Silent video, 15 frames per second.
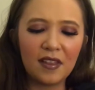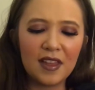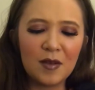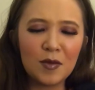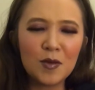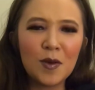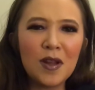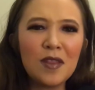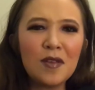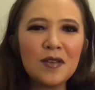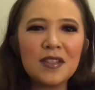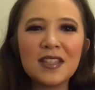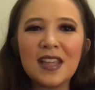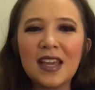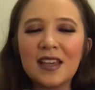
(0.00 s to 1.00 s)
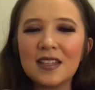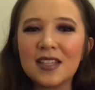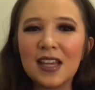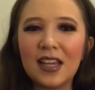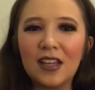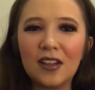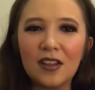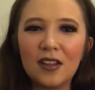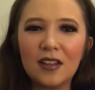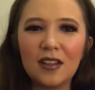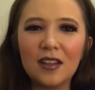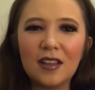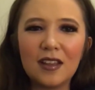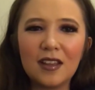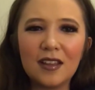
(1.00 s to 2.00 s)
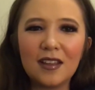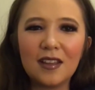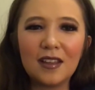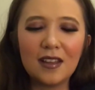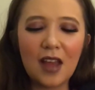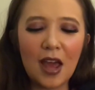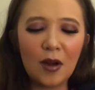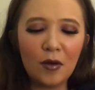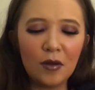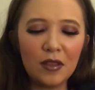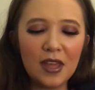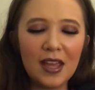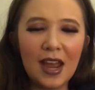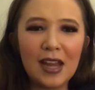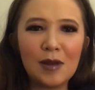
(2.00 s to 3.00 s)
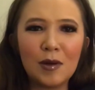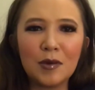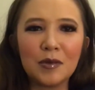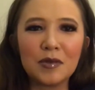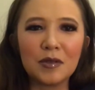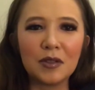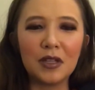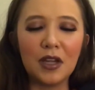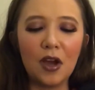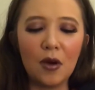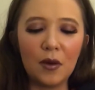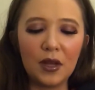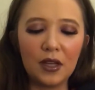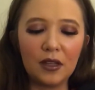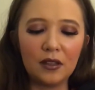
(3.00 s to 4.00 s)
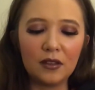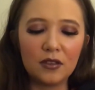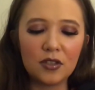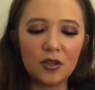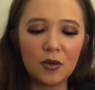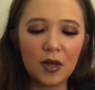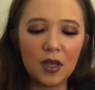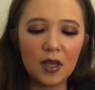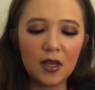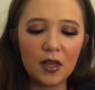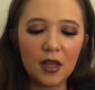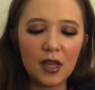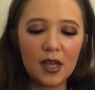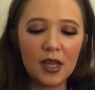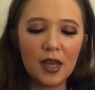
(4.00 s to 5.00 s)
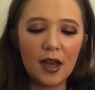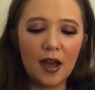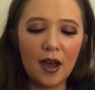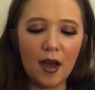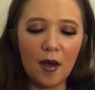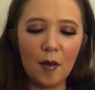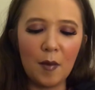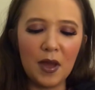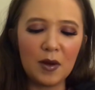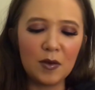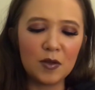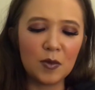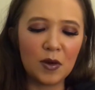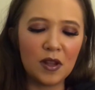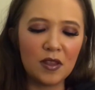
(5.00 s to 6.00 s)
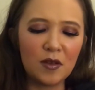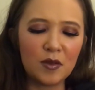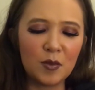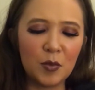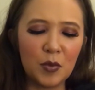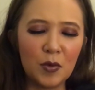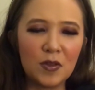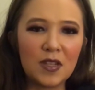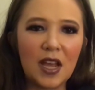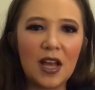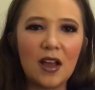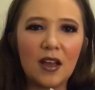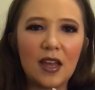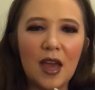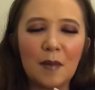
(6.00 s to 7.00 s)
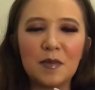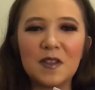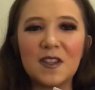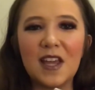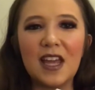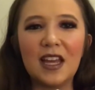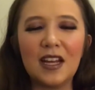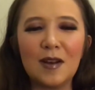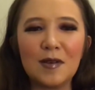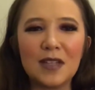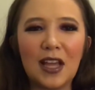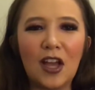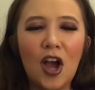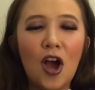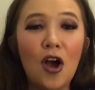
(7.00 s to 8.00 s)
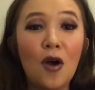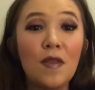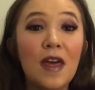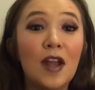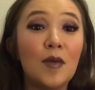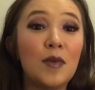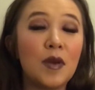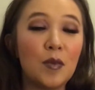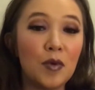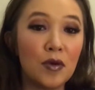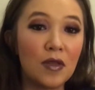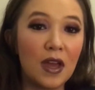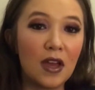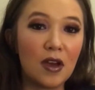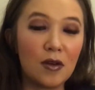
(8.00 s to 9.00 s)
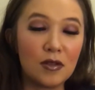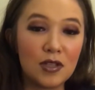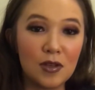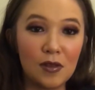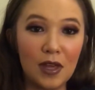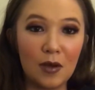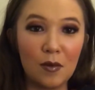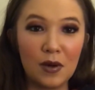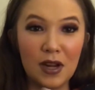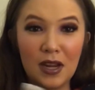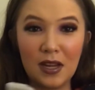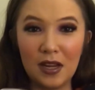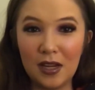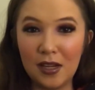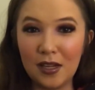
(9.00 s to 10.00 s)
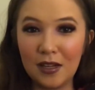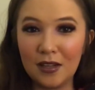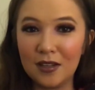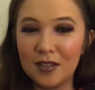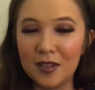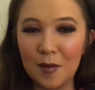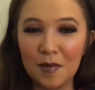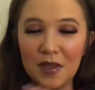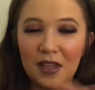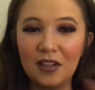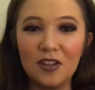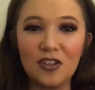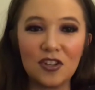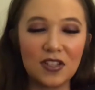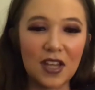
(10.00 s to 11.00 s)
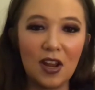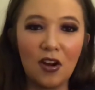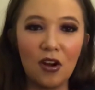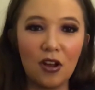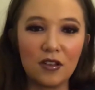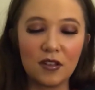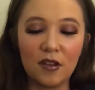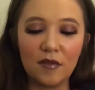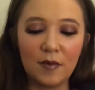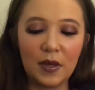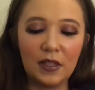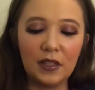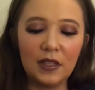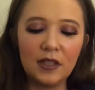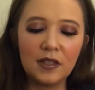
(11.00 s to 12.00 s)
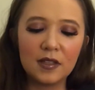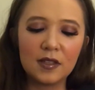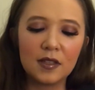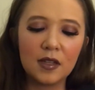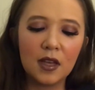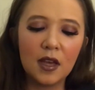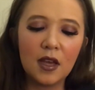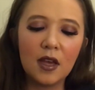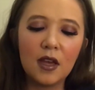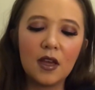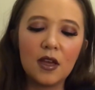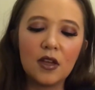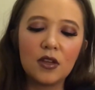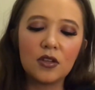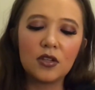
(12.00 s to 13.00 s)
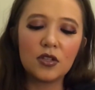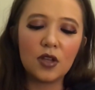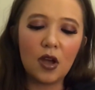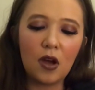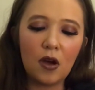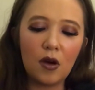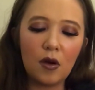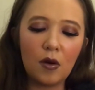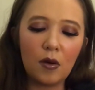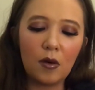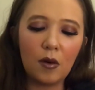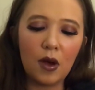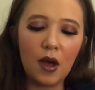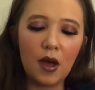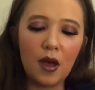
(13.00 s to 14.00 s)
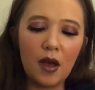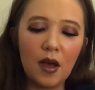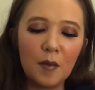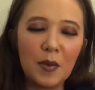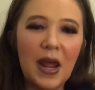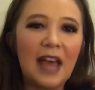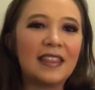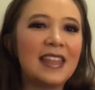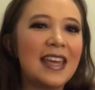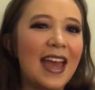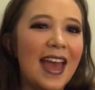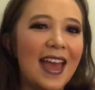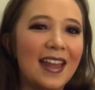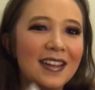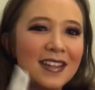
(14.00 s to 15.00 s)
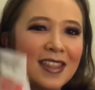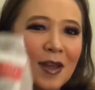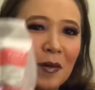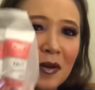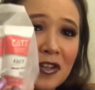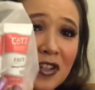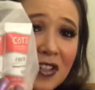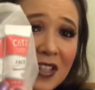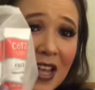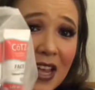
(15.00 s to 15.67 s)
it was one of those things, like, I don't think anyone was really going to it, And it was one of those booths I kept seeing, and I was like, oh, that'll be a booth I go to like when I need something to just like cross off my list. So, but at the end, they were just